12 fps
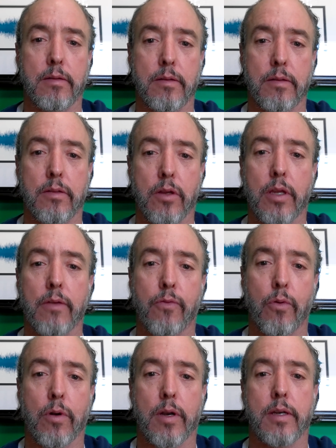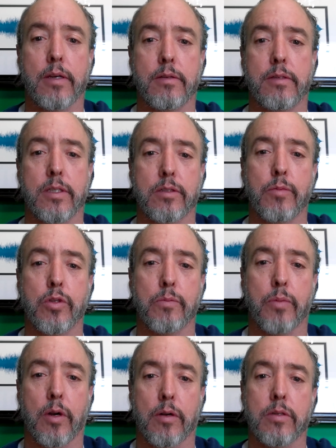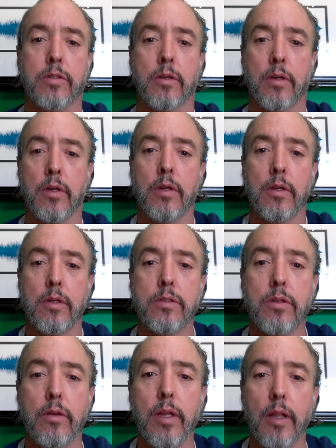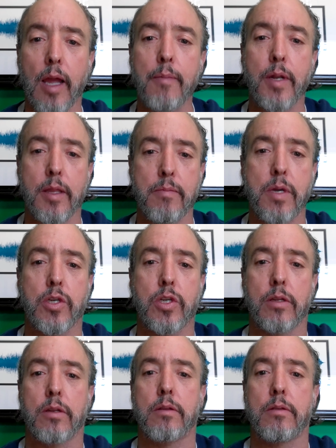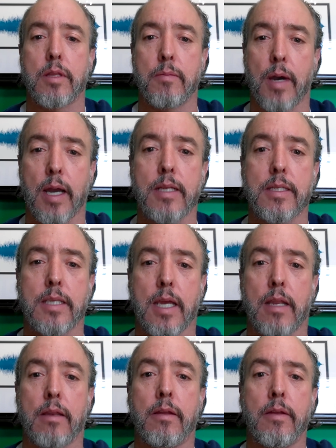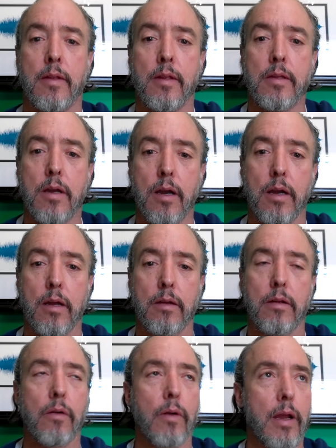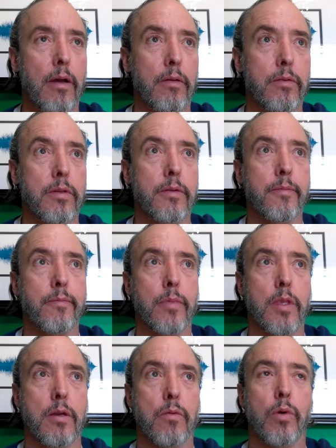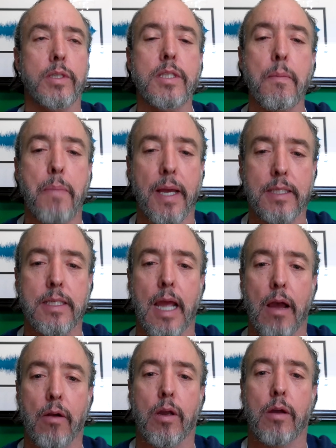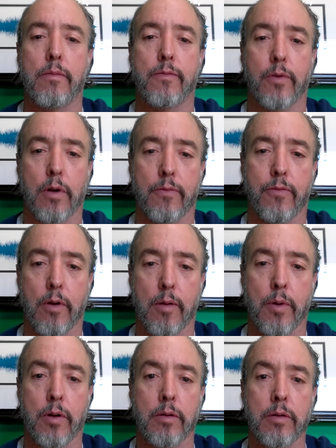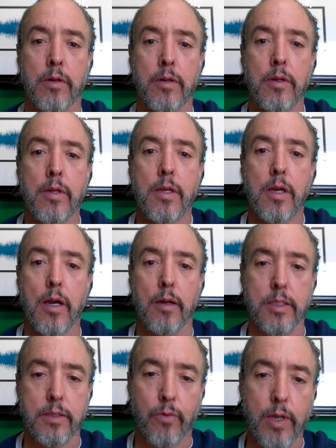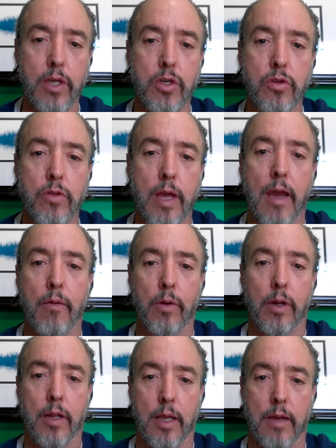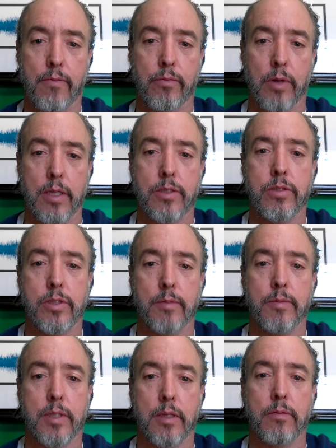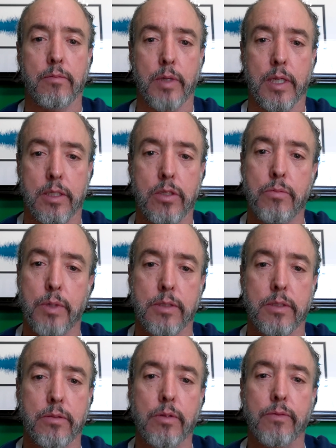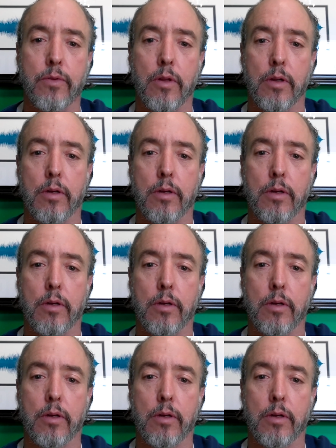looking for in distribution partners. So the alignment of the mission, the mindset around, you know, what's the best outcome for our farmer? Because if we can do that, we're going to have relationships that we get to do business with for a long